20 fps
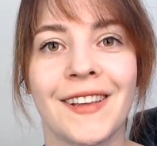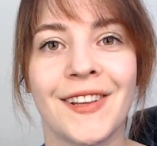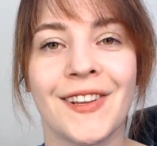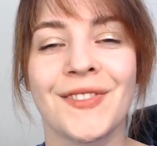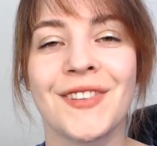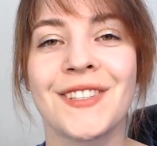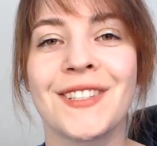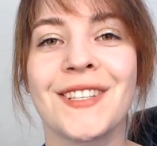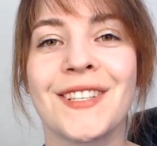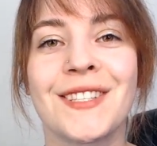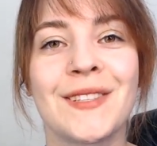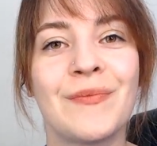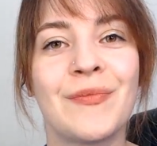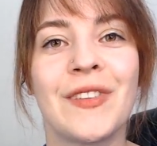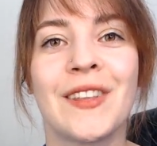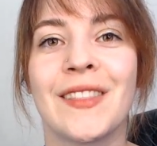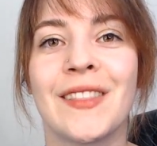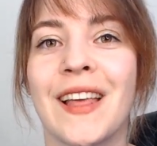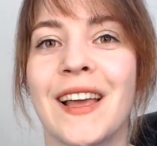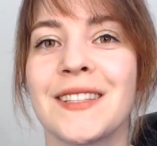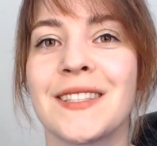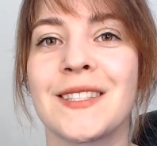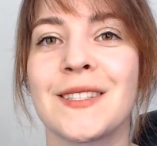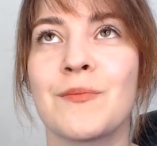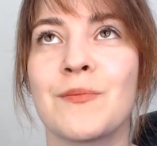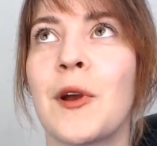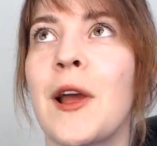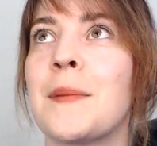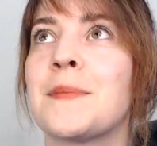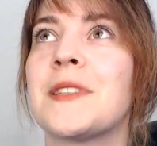if this is something that's
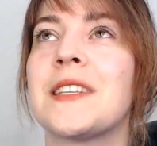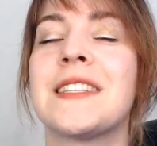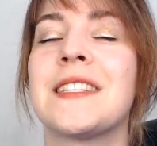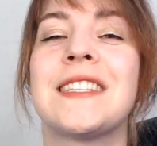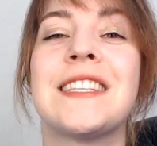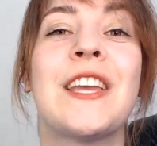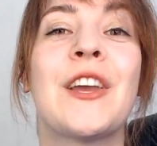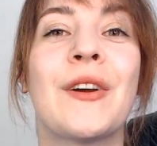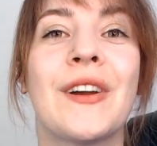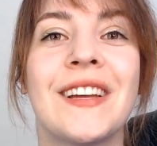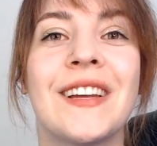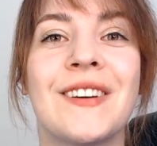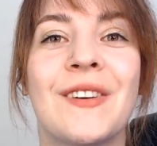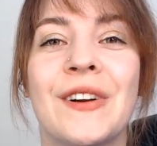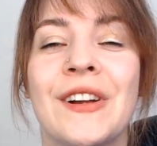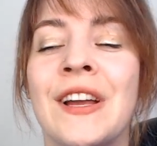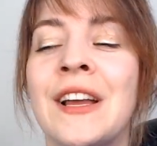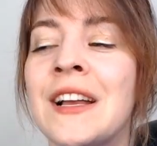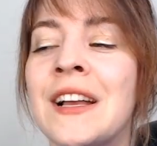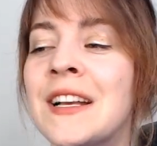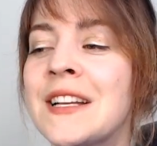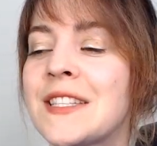perhaps a secret or